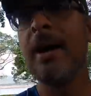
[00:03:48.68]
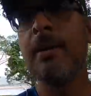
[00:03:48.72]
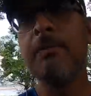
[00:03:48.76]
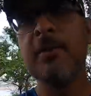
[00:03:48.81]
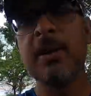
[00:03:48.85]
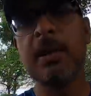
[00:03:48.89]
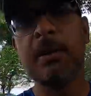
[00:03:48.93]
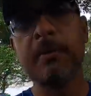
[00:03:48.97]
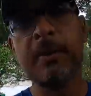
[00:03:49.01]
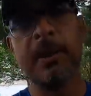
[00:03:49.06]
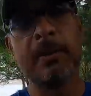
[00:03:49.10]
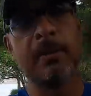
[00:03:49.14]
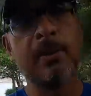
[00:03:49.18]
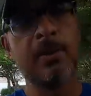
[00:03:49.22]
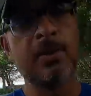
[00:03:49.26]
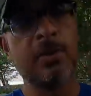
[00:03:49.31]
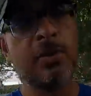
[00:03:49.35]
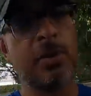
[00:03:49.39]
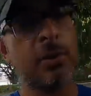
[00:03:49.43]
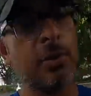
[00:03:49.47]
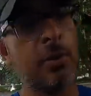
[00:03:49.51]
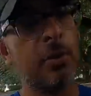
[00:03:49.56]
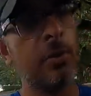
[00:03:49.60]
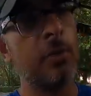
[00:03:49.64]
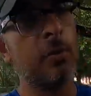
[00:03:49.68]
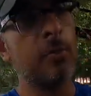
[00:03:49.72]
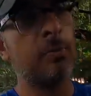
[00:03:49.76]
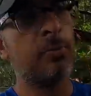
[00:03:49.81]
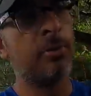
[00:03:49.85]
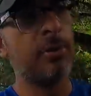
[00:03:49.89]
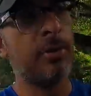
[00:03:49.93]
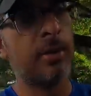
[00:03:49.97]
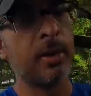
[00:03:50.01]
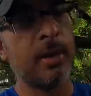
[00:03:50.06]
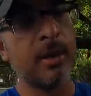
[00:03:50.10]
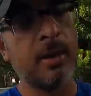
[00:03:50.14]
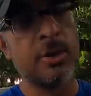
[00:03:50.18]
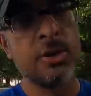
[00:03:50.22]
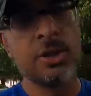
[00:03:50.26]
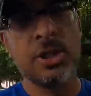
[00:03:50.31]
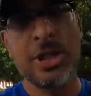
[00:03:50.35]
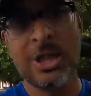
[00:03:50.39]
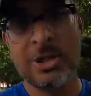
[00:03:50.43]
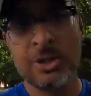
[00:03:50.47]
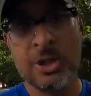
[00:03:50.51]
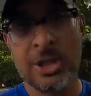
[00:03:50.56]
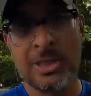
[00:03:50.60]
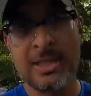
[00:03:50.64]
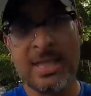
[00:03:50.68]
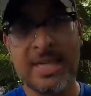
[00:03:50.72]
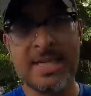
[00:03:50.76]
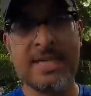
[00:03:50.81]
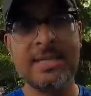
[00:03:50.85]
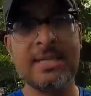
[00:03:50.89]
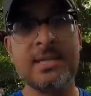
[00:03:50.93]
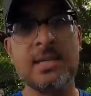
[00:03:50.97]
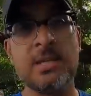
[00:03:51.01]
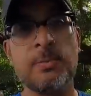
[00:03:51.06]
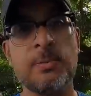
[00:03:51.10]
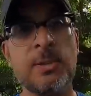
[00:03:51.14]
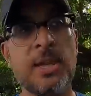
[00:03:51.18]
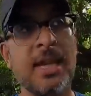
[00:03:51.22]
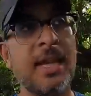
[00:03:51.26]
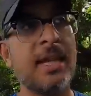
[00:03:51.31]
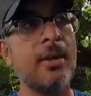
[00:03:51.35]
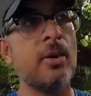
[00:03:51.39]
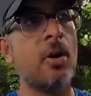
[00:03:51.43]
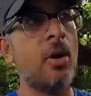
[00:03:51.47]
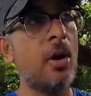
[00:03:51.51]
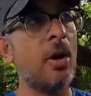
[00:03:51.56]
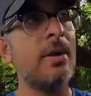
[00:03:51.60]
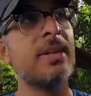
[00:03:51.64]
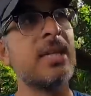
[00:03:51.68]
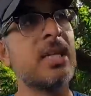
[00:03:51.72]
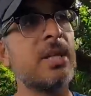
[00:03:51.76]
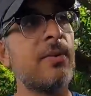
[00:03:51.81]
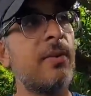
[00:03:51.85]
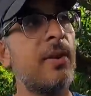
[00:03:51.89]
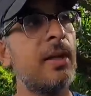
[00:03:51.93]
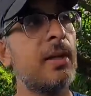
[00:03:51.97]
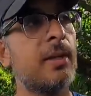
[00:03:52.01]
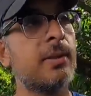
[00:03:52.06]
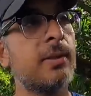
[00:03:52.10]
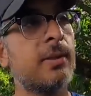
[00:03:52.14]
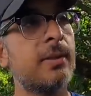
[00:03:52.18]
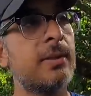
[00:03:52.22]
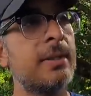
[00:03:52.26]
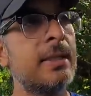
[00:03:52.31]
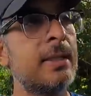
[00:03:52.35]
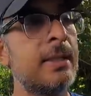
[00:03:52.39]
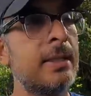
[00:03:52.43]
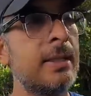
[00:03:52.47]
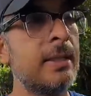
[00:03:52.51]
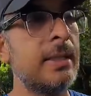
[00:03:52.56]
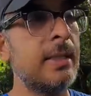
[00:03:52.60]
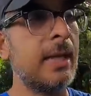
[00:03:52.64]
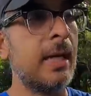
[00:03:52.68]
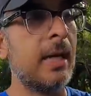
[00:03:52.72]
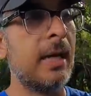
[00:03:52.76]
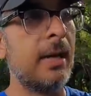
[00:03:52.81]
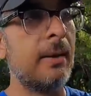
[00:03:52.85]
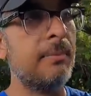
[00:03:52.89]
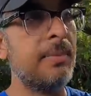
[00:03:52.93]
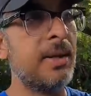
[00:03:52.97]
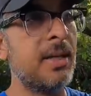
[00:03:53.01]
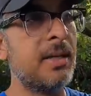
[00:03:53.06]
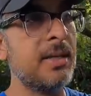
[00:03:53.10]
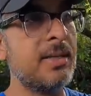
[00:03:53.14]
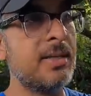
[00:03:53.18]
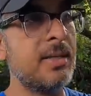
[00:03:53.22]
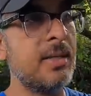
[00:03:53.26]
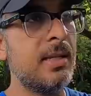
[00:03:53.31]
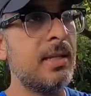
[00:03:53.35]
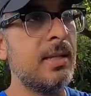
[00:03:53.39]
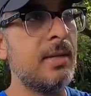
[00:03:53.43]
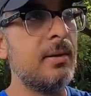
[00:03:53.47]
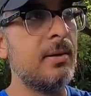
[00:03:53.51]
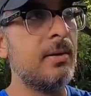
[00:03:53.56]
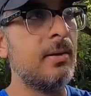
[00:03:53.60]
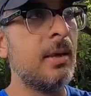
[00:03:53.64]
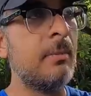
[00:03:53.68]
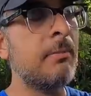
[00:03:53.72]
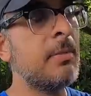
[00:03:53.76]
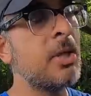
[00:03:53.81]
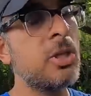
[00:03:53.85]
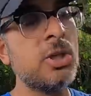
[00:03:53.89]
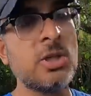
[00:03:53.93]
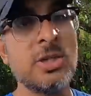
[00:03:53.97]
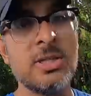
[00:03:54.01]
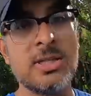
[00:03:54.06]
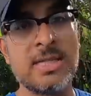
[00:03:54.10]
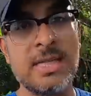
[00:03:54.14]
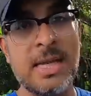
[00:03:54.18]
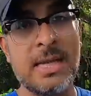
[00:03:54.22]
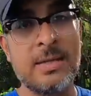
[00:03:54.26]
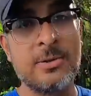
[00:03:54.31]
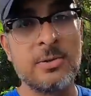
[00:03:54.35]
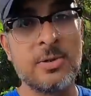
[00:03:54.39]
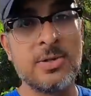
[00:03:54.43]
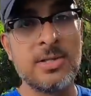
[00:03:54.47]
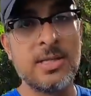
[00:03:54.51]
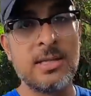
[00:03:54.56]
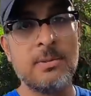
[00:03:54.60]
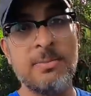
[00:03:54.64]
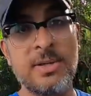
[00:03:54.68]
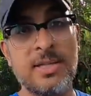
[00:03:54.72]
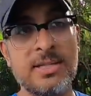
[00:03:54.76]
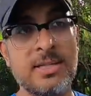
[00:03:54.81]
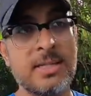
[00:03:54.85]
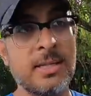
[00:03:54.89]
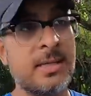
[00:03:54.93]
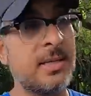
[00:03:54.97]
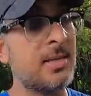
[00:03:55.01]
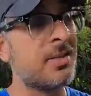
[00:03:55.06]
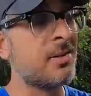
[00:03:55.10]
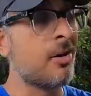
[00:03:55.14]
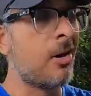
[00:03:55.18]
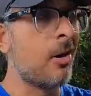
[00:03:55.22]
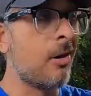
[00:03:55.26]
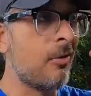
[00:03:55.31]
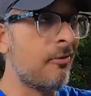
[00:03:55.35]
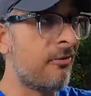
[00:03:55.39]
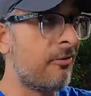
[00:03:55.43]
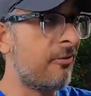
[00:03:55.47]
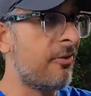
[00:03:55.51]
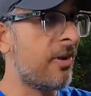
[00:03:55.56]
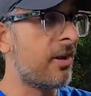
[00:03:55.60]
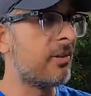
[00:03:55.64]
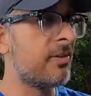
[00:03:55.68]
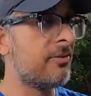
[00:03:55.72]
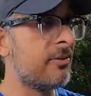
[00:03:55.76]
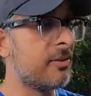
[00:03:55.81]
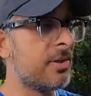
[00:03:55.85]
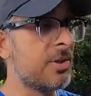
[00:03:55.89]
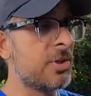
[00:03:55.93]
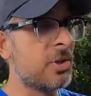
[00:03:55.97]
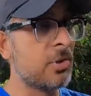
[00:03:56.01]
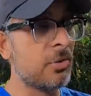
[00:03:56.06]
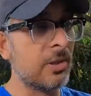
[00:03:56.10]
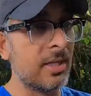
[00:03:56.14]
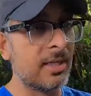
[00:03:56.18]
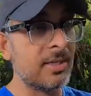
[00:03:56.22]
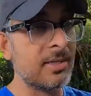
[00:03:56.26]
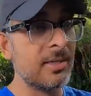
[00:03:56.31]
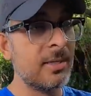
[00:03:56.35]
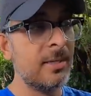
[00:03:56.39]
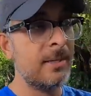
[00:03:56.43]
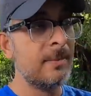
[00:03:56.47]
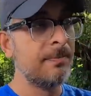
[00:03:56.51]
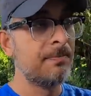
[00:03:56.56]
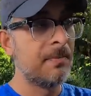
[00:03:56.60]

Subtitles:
I'm going to be able to put a Shenzhen license plate on this vehicle, because the emission standards in the big cities are very, very strict.